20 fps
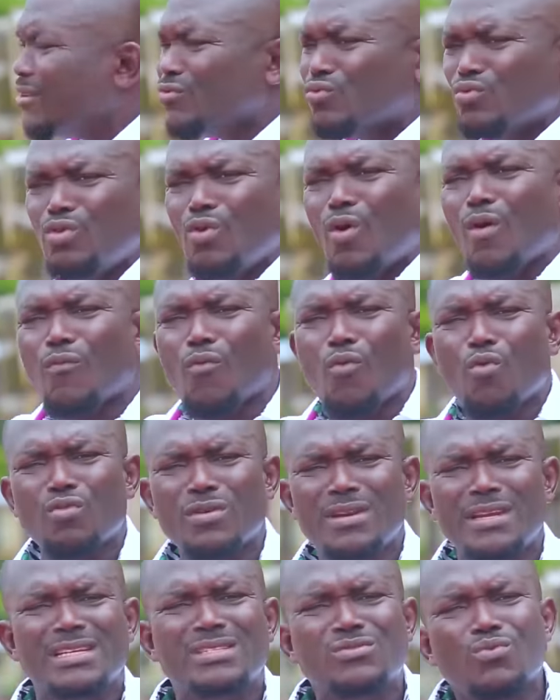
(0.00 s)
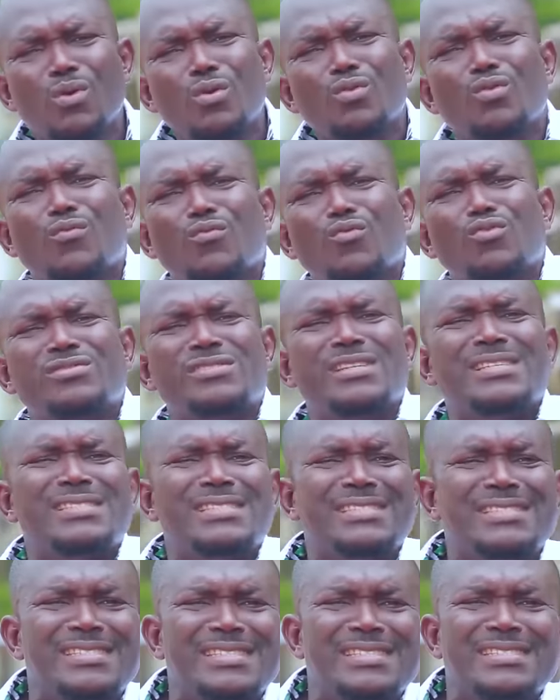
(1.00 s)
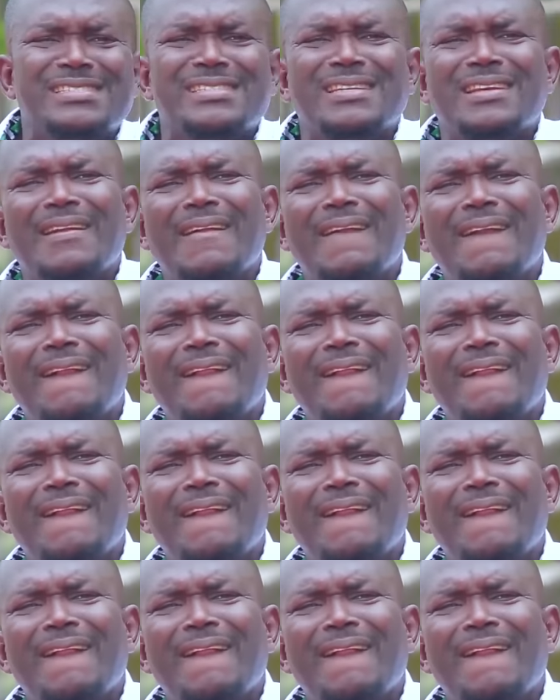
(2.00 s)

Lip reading: Yeah, today of all days. What kind of nonsense is this?